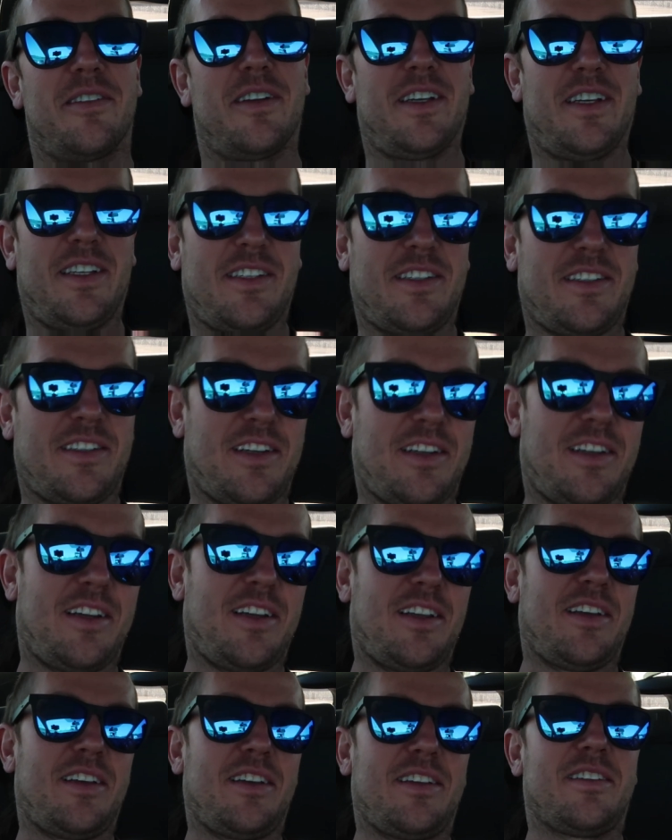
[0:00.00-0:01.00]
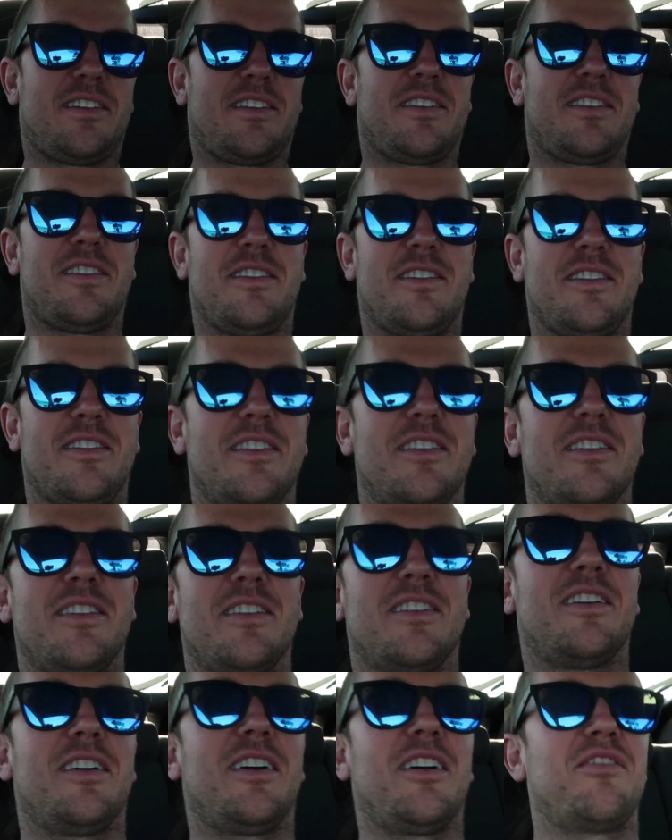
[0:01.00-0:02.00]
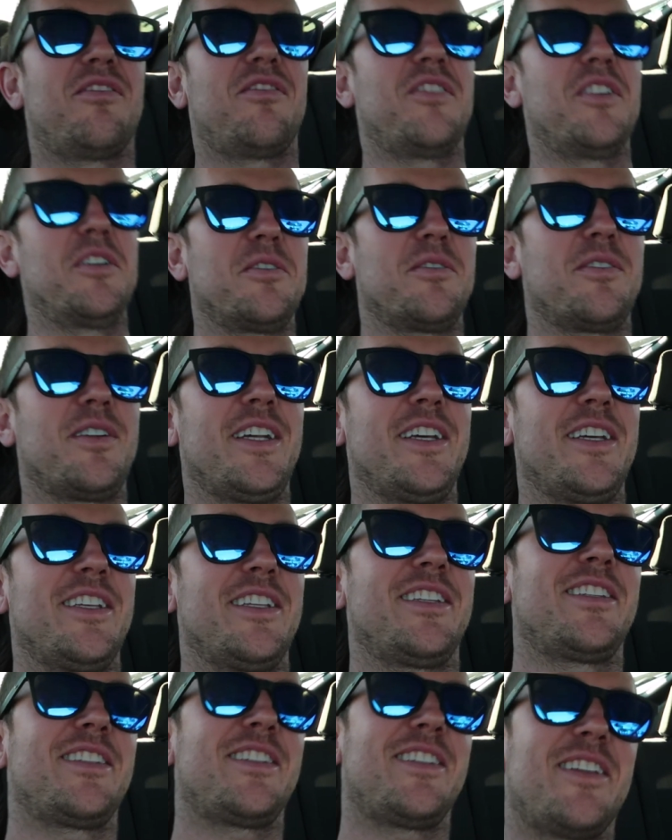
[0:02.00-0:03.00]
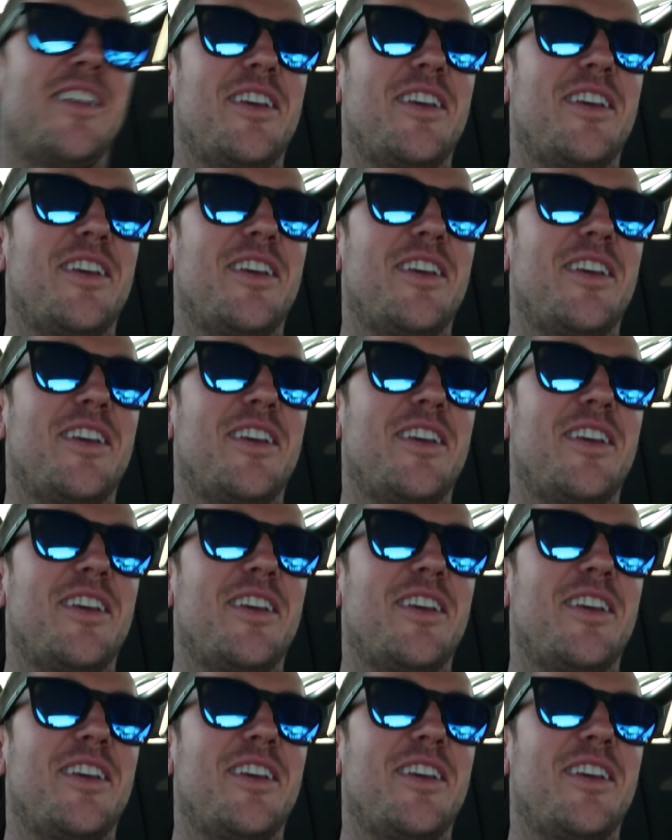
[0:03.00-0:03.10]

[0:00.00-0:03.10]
of race today. A foot race.